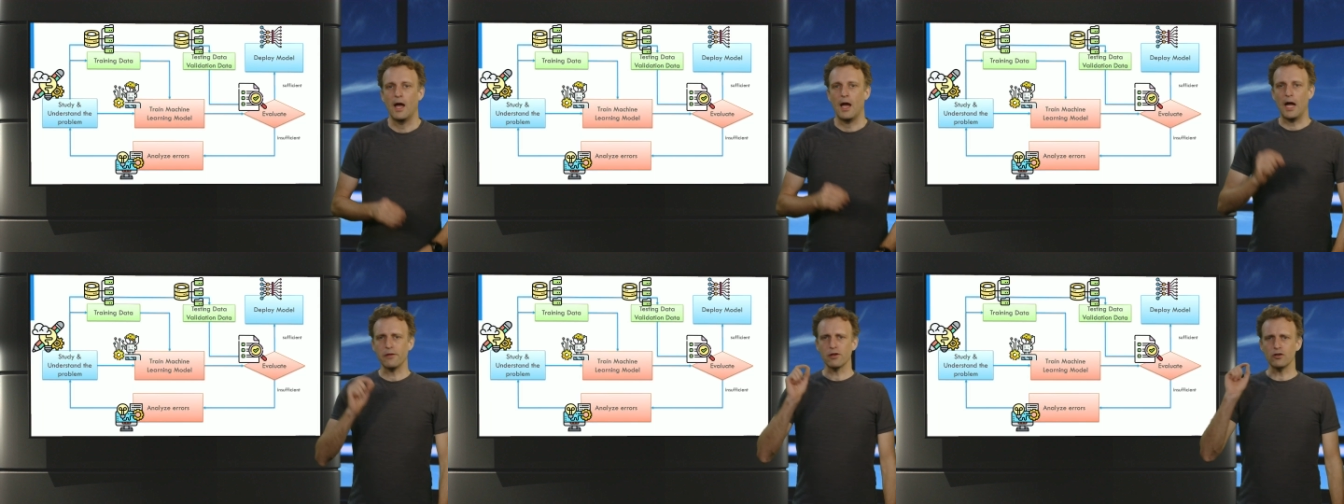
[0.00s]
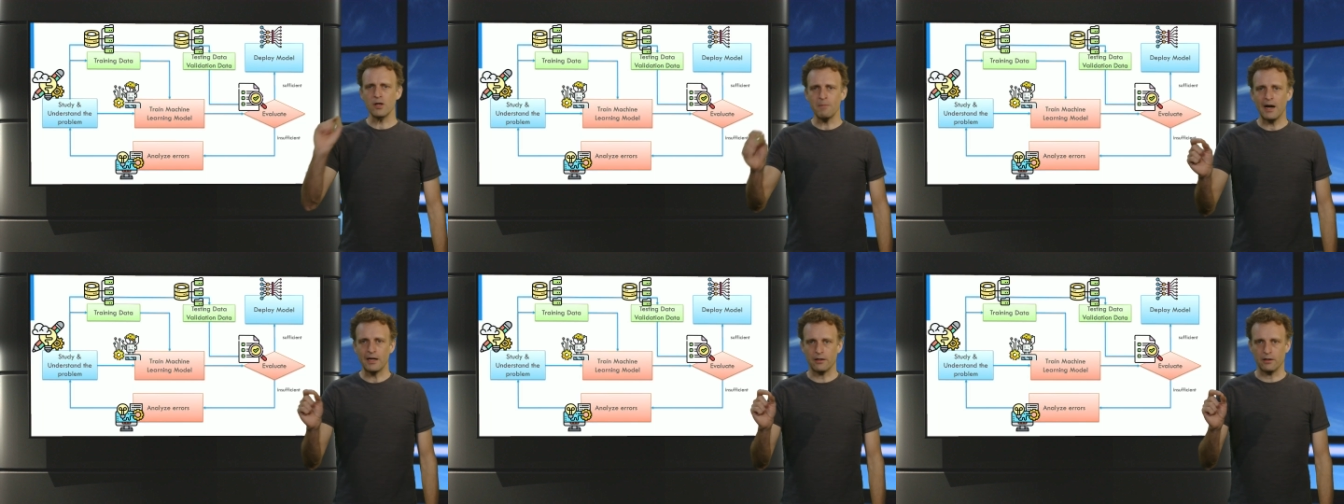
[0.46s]
As a
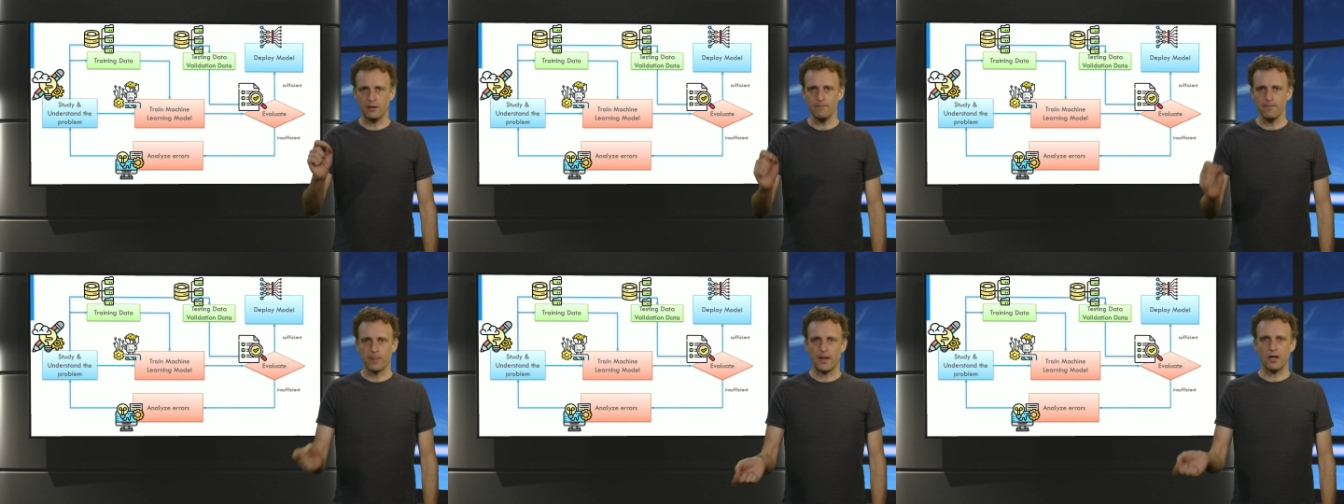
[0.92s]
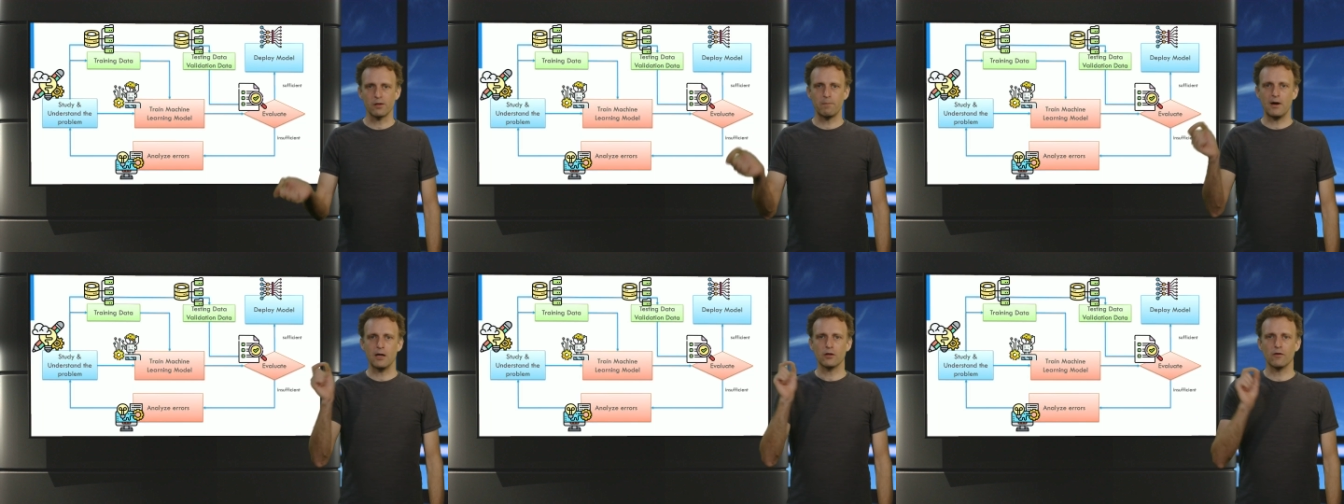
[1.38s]
reminder, as
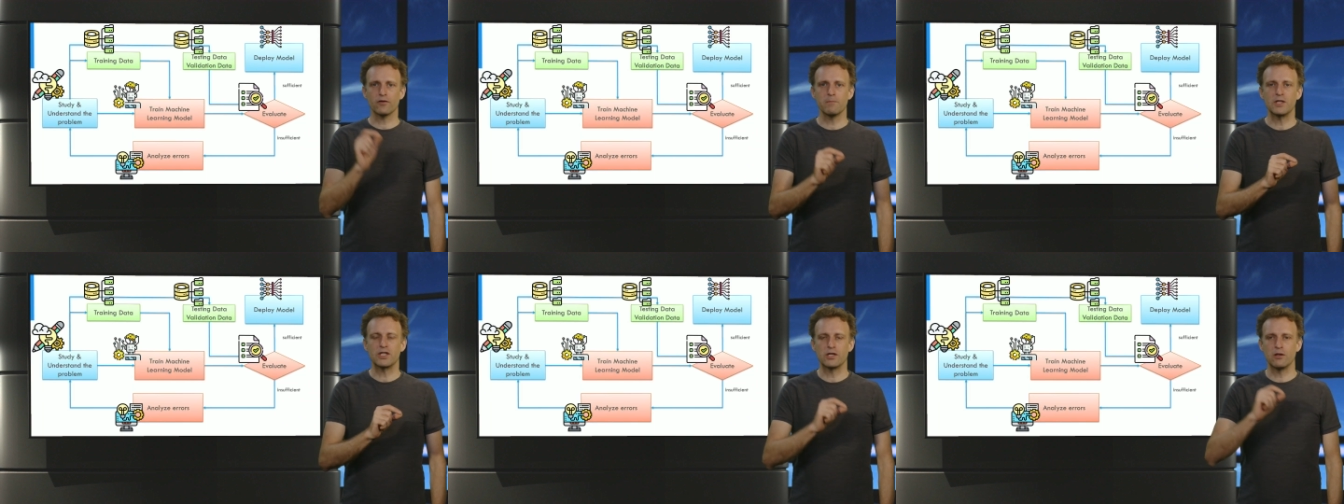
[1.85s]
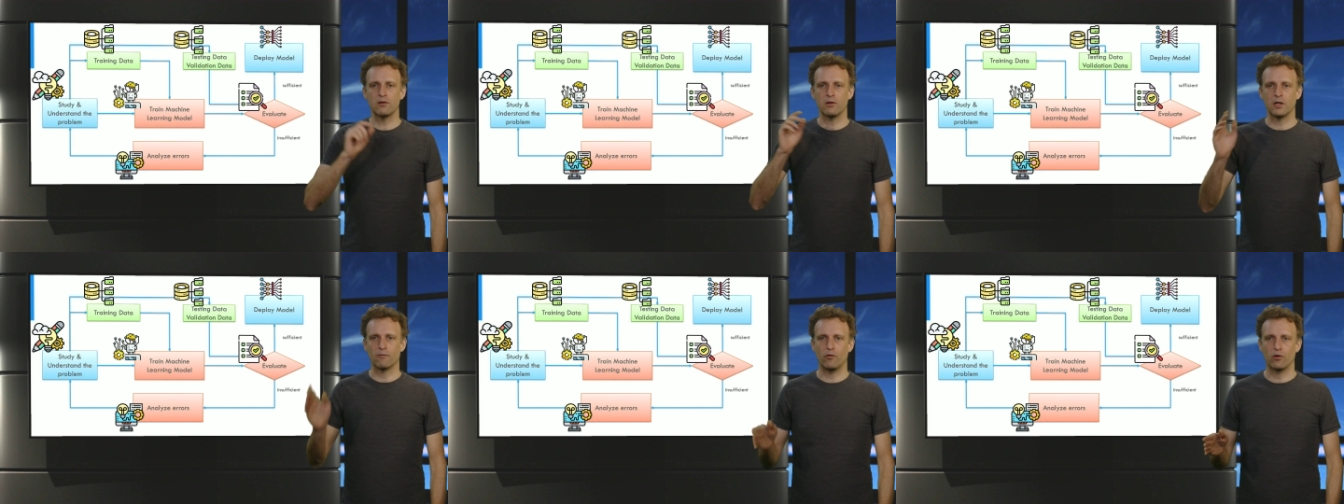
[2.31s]
part of the machine
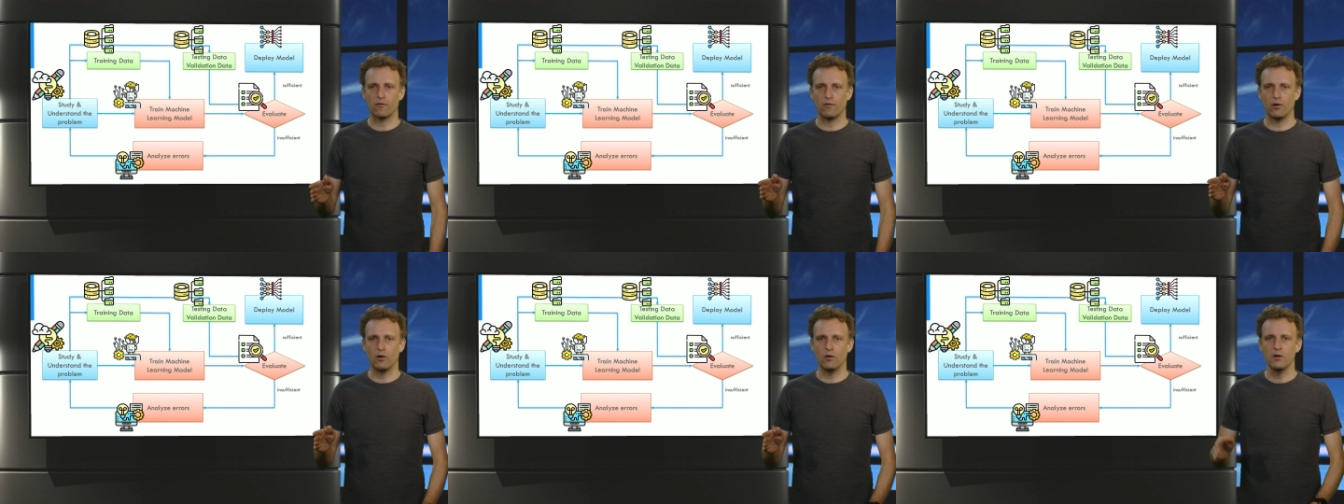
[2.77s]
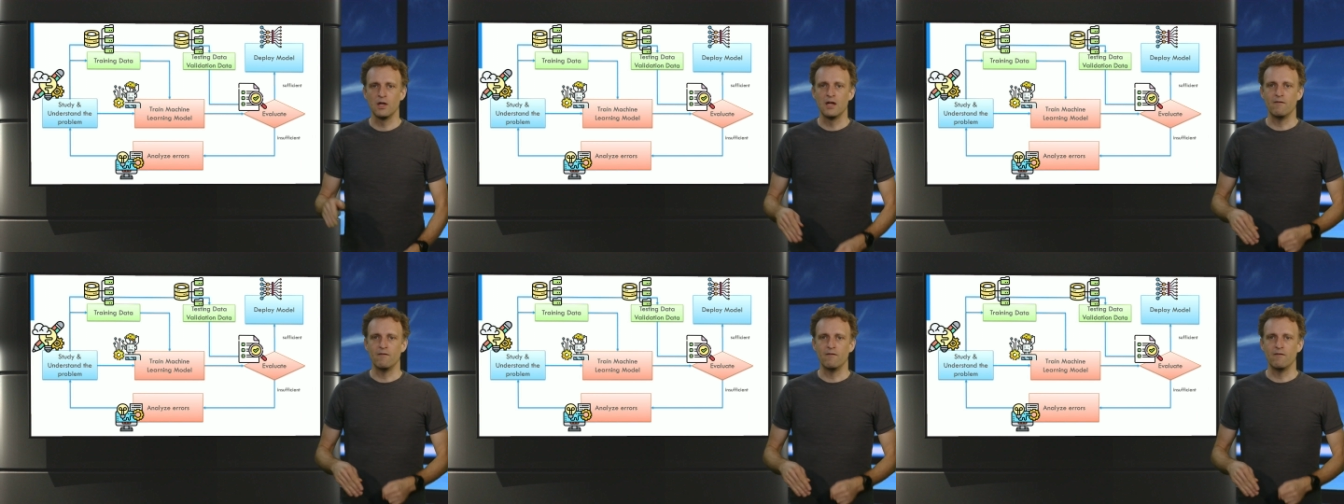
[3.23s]
learning workflow,